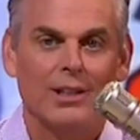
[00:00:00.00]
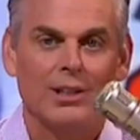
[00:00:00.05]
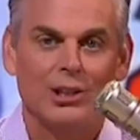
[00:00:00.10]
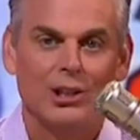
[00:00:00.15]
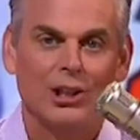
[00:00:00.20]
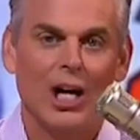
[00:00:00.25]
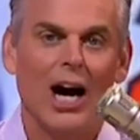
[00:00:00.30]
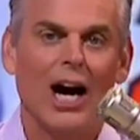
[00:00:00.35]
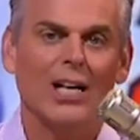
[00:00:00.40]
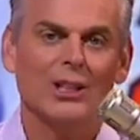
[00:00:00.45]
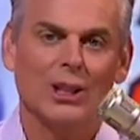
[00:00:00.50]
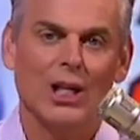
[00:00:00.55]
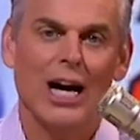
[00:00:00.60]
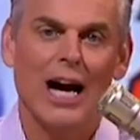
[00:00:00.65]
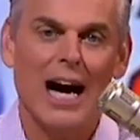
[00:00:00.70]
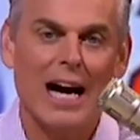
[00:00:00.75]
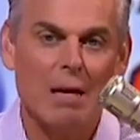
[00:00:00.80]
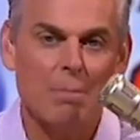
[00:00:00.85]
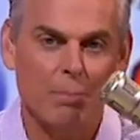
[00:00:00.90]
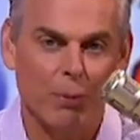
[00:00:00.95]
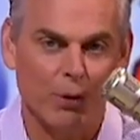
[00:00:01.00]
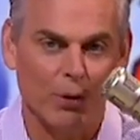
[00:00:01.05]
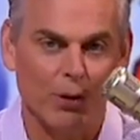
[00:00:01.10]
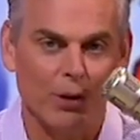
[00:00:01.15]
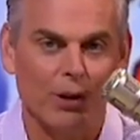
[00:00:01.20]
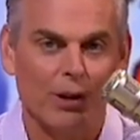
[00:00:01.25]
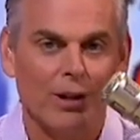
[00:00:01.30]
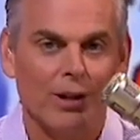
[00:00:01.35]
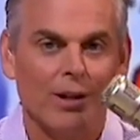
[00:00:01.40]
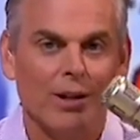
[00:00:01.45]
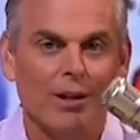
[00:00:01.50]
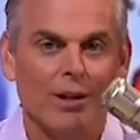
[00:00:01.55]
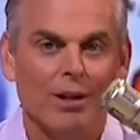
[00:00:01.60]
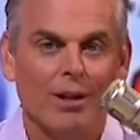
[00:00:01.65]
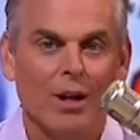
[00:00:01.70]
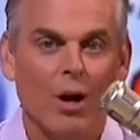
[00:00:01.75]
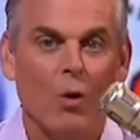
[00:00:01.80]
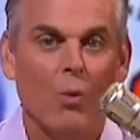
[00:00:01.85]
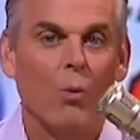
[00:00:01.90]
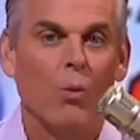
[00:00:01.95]
Josh Heupel
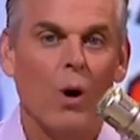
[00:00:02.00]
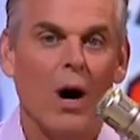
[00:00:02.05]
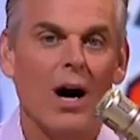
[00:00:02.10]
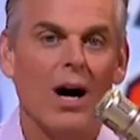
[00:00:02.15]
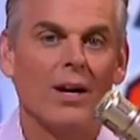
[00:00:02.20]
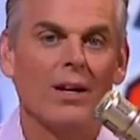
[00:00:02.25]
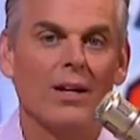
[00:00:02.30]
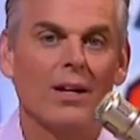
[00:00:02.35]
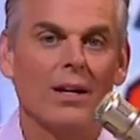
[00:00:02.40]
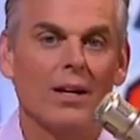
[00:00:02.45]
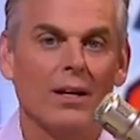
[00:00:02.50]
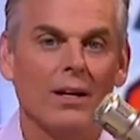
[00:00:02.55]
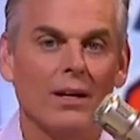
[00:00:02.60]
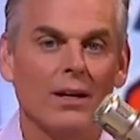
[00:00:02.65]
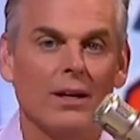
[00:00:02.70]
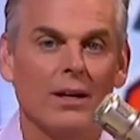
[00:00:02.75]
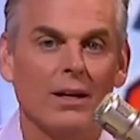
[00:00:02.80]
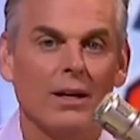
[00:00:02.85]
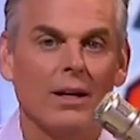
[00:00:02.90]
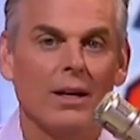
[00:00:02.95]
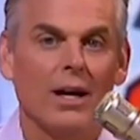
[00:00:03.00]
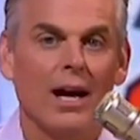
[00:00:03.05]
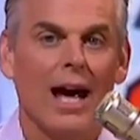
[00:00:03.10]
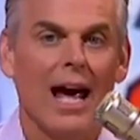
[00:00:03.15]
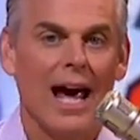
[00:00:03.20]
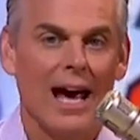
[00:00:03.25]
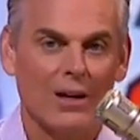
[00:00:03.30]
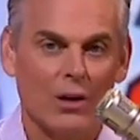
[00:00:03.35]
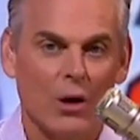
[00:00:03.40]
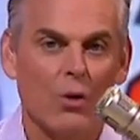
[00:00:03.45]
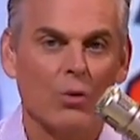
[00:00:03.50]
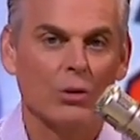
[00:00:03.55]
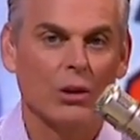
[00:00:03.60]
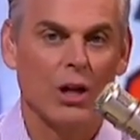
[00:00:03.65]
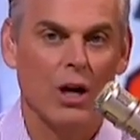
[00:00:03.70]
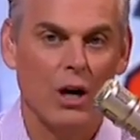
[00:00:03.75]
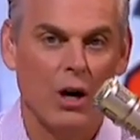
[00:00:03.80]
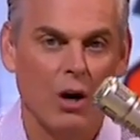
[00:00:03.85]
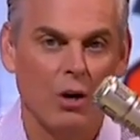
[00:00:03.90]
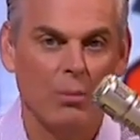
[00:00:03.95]
won at
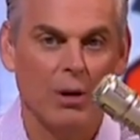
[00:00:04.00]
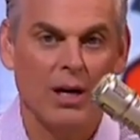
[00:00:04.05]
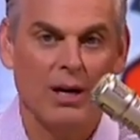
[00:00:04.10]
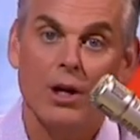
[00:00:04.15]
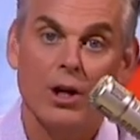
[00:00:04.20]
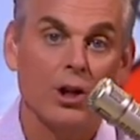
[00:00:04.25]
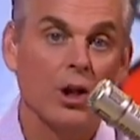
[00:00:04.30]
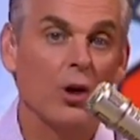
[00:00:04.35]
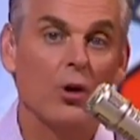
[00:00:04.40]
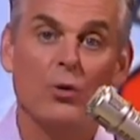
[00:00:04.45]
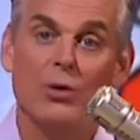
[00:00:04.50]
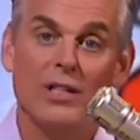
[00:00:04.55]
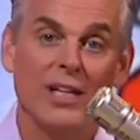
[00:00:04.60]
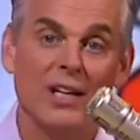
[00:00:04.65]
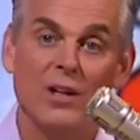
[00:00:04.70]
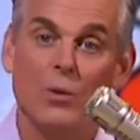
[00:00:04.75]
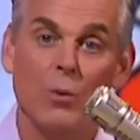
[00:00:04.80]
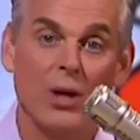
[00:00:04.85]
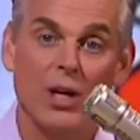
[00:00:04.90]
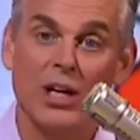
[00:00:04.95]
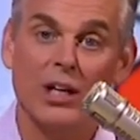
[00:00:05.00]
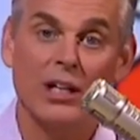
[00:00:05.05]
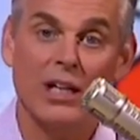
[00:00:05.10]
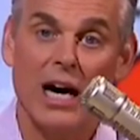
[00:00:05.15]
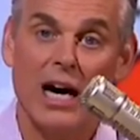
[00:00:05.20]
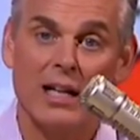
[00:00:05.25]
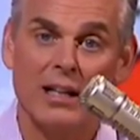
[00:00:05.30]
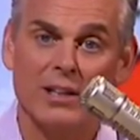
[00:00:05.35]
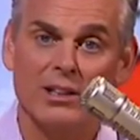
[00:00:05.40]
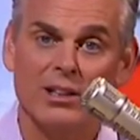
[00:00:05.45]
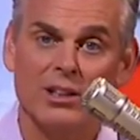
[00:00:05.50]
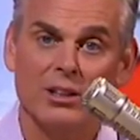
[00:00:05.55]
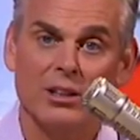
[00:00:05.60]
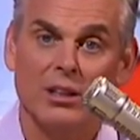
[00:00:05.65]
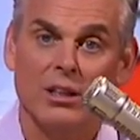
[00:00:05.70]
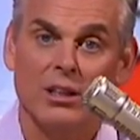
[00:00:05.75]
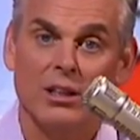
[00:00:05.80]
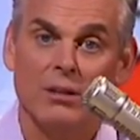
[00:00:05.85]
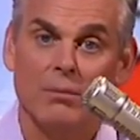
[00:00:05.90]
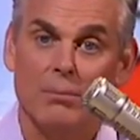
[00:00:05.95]
Oklahoma. You know who didn't win in college?
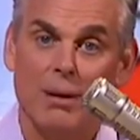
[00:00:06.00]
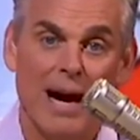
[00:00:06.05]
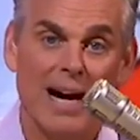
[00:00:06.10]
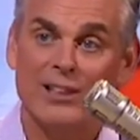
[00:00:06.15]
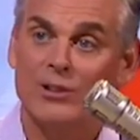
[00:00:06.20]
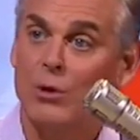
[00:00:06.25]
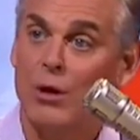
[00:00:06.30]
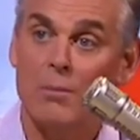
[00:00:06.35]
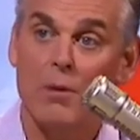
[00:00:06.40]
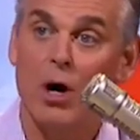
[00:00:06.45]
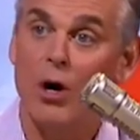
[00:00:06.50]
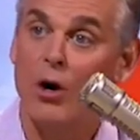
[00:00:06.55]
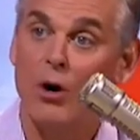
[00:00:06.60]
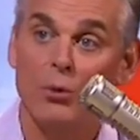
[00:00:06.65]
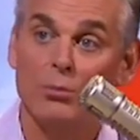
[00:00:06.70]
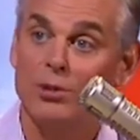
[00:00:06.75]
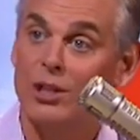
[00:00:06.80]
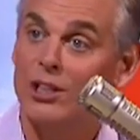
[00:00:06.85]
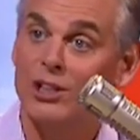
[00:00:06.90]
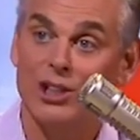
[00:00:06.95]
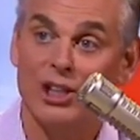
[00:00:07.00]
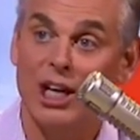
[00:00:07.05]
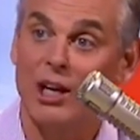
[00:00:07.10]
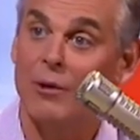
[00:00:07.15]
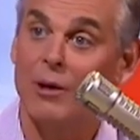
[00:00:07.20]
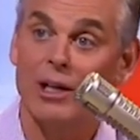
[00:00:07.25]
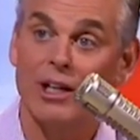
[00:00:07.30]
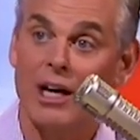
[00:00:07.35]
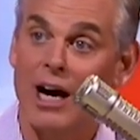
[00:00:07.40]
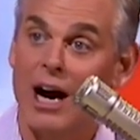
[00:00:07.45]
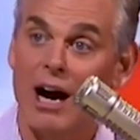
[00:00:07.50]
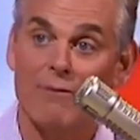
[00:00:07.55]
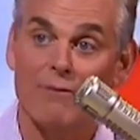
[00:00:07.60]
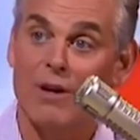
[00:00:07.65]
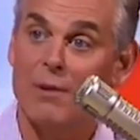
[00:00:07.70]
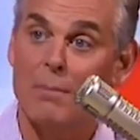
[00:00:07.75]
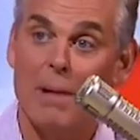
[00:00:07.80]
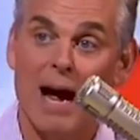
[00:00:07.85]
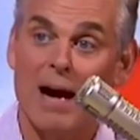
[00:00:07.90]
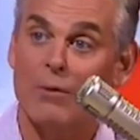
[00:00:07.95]
Patrick Mahomes and Jared Goff
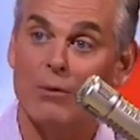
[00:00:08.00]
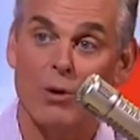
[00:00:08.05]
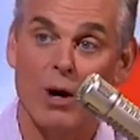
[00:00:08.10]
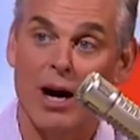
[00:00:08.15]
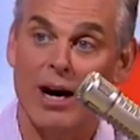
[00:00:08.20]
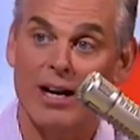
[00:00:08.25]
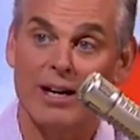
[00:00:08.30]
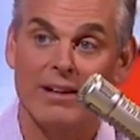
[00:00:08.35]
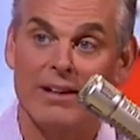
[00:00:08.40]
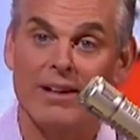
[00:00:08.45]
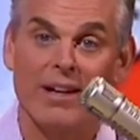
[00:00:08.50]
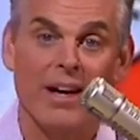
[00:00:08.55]
and Matt Ryan.